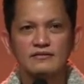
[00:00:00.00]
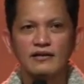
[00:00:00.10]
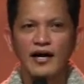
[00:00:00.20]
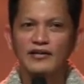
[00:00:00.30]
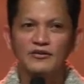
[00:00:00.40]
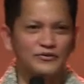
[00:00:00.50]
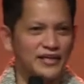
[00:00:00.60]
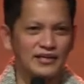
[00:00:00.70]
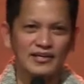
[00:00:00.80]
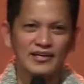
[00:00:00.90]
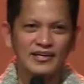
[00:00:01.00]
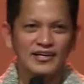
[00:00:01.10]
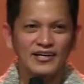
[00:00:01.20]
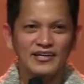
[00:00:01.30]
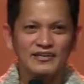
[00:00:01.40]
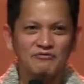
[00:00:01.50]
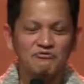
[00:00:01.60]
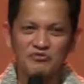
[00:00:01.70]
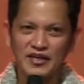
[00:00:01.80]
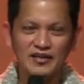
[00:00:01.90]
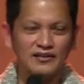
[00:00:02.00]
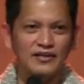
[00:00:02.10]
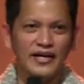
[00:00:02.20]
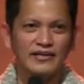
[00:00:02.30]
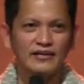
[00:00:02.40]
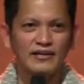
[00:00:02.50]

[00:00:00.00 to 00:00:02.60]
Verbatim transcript: I don't really feel like